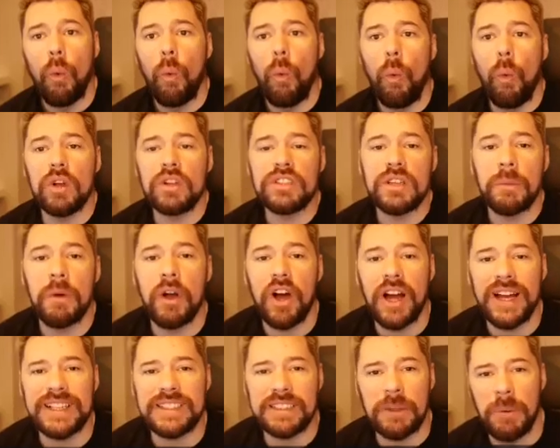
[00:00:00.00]
What's up,
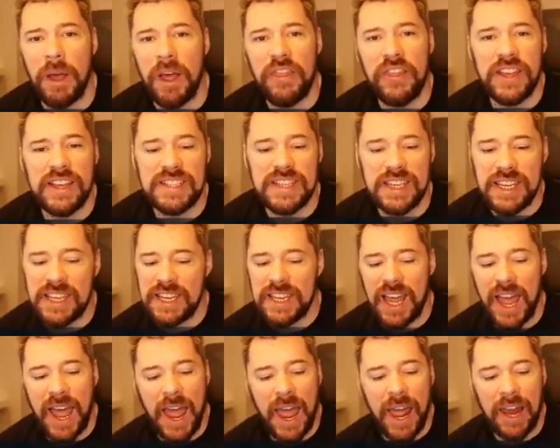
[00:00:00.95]
guys? NepentheZ
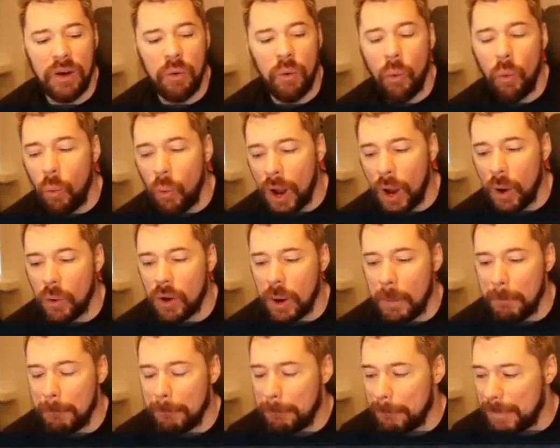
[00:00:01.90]
here, and
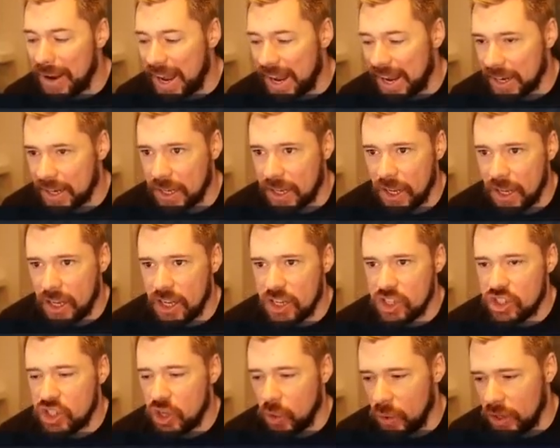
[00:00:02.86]
welcome back
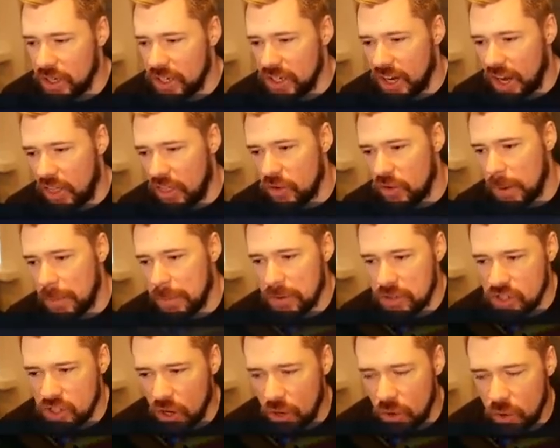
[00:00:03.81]
to another
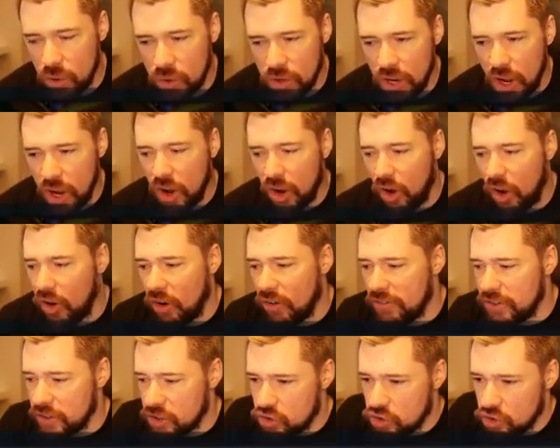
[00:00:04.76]
episode
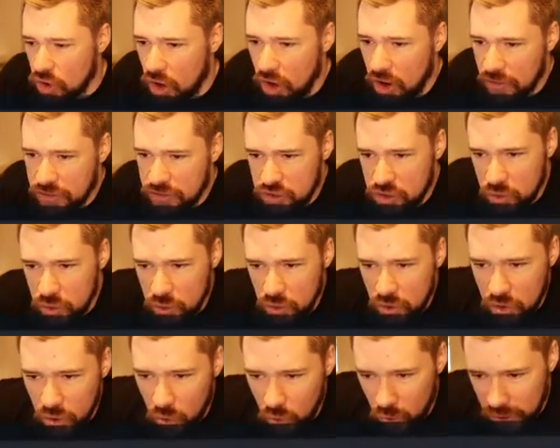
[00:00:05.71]
of the Draft 2
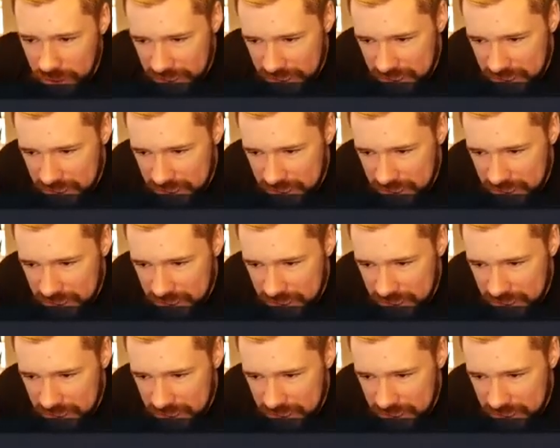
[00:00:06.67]
Glory.